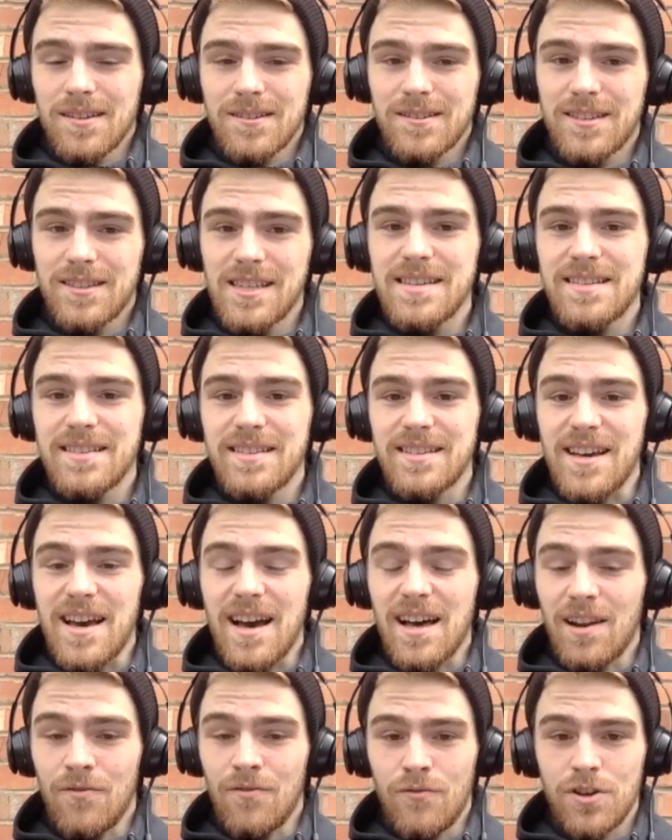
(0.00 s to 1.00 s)

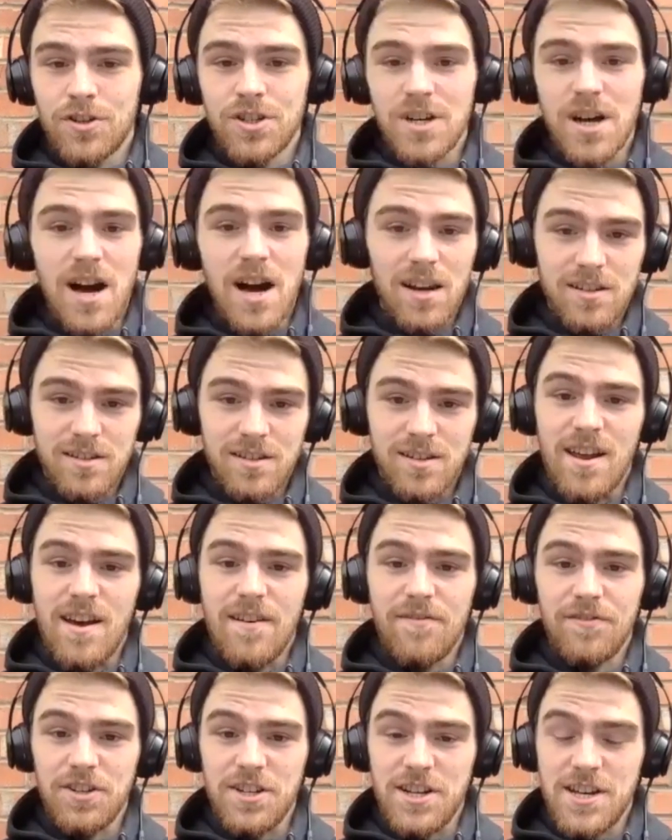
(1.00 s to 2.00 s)
DCL and Richarlison
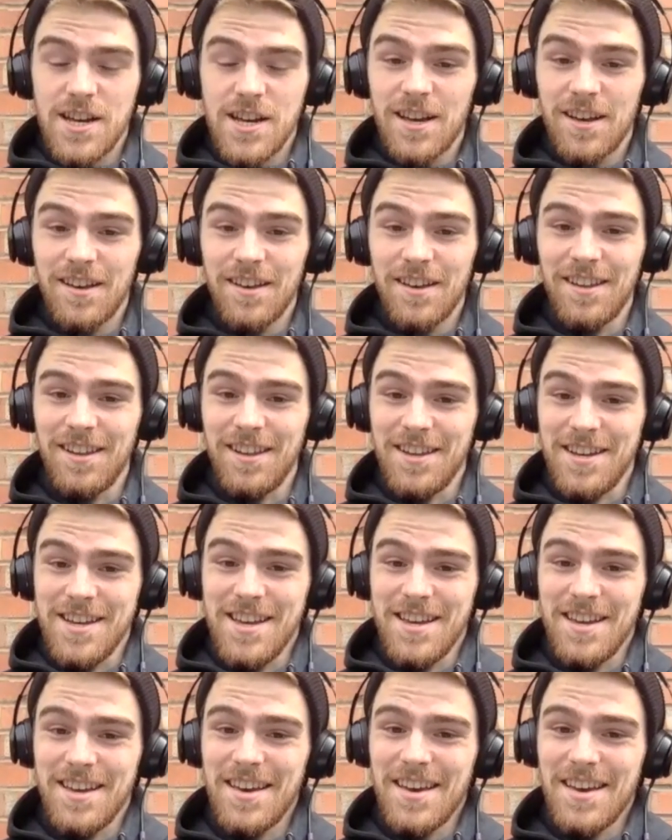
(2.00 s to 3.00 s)
FC. Like,
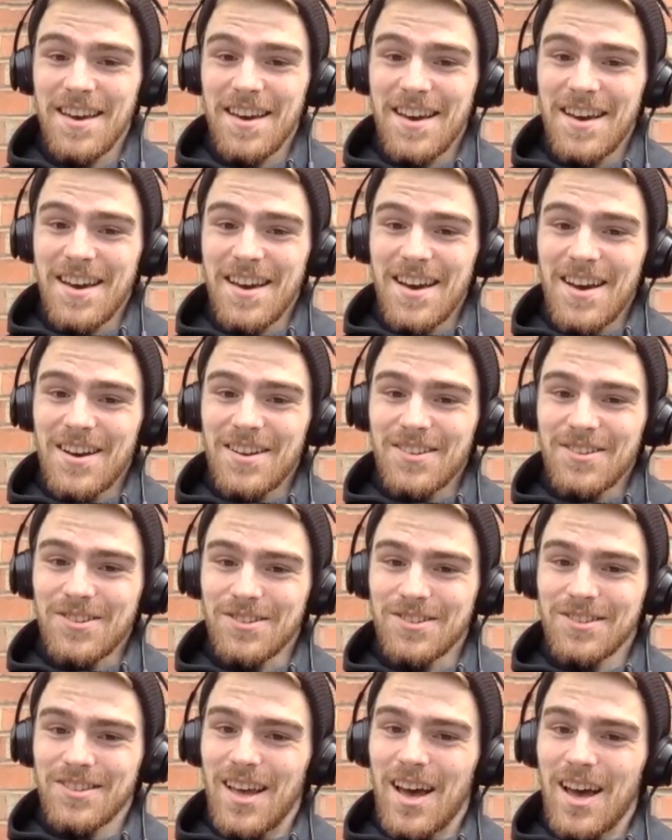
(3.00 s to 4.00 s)

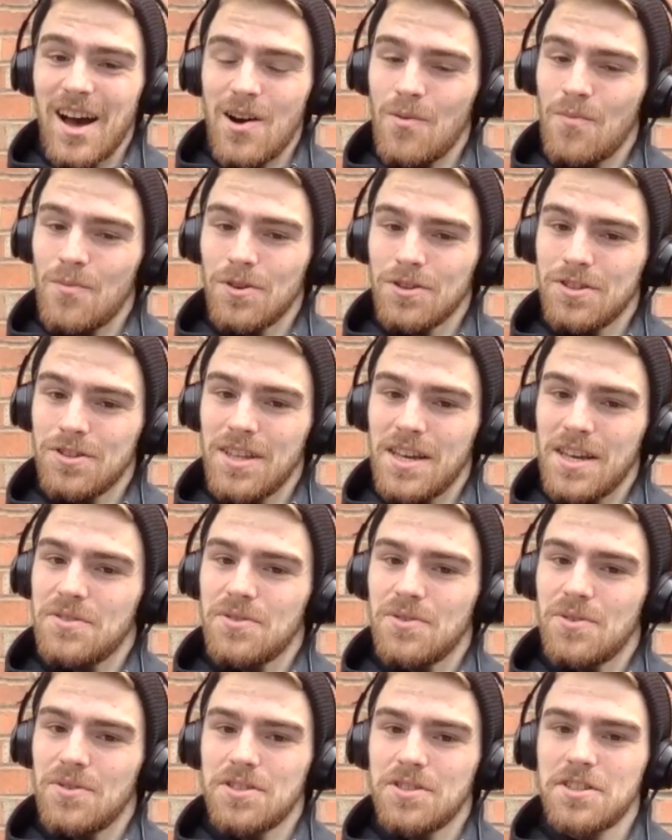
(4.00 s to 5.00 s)
just how much they
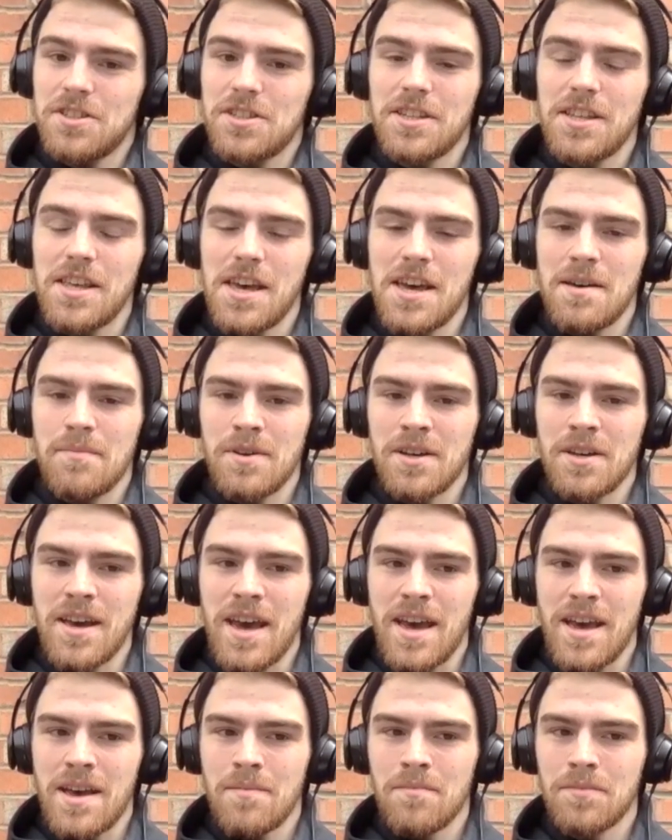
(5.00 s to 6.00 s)
sort of determine
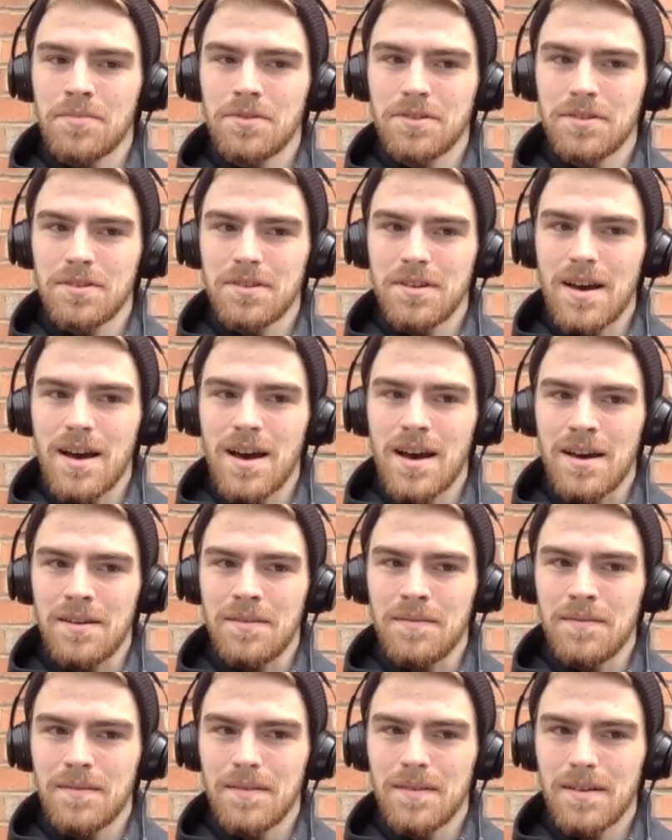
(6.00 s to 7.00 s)
games.
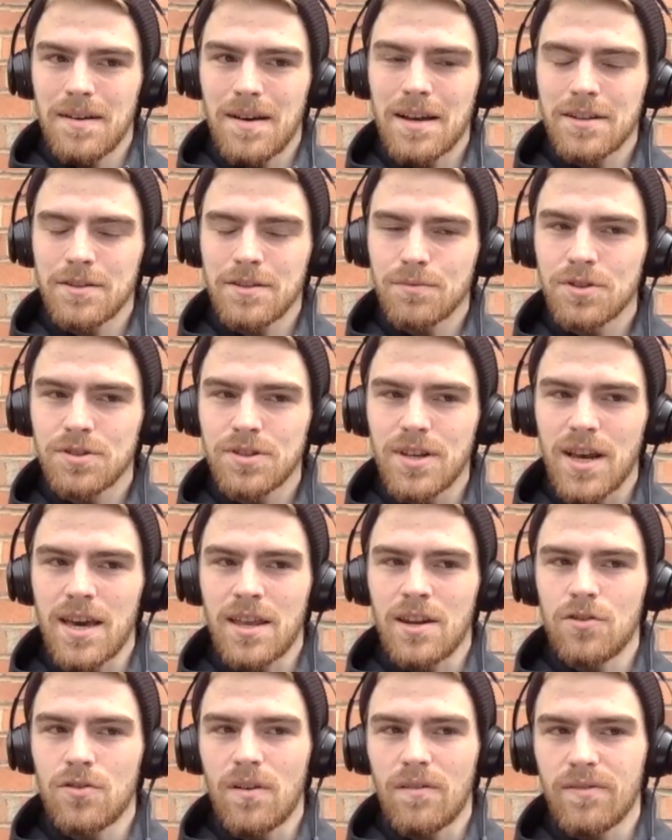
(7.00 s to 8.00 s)
And as I was
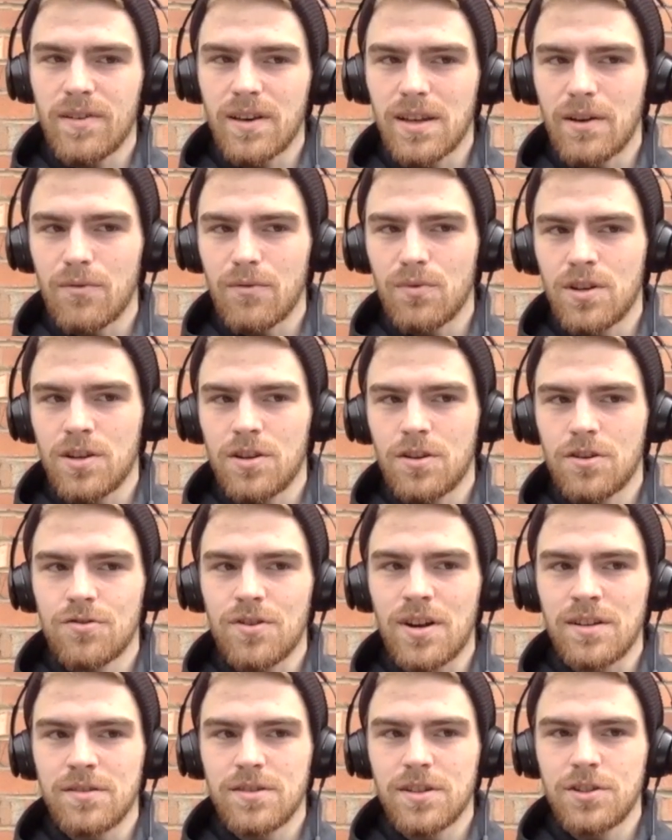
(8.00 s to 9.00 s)
saying, I feel like we're in a
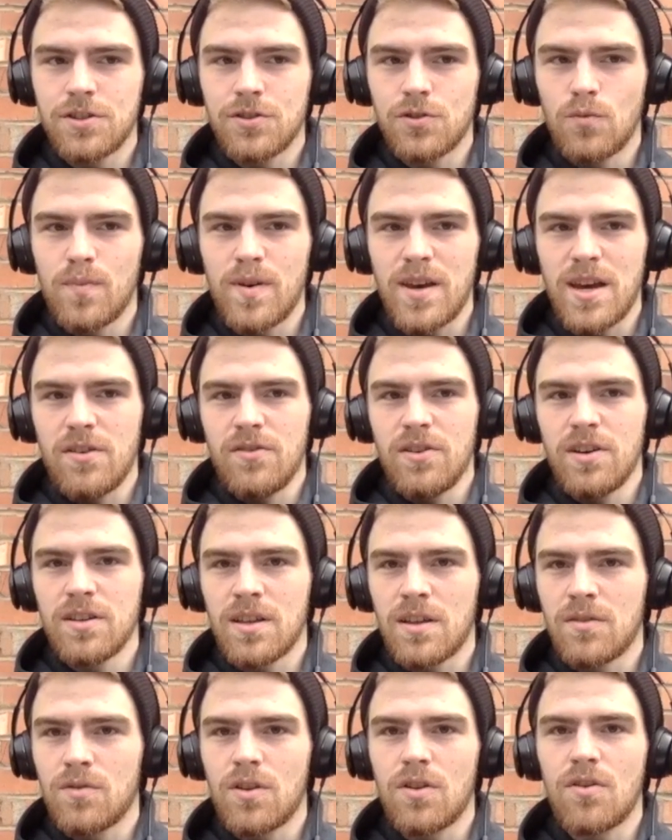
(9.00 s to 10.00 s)
transitional period,
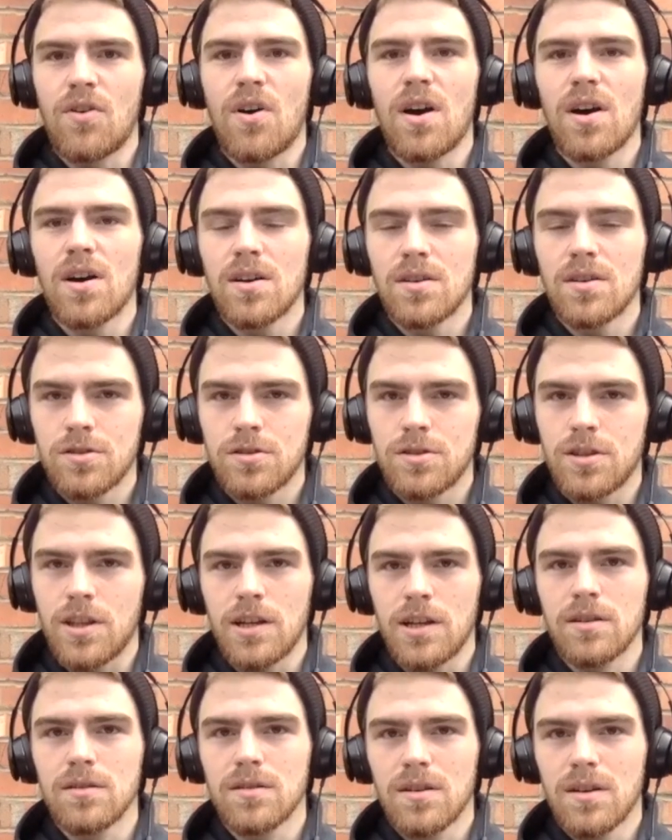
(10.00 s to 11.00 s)
and there are
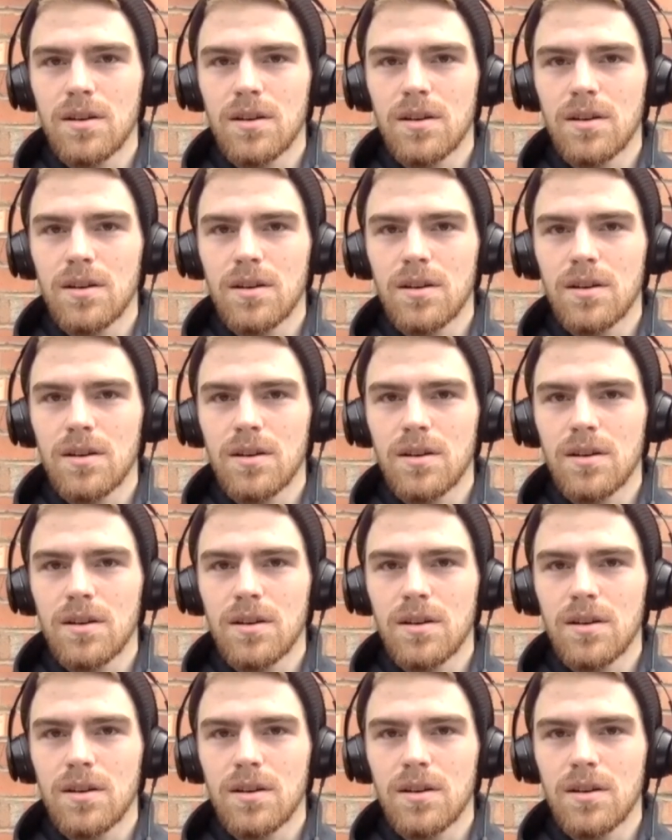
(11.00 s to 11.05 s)
still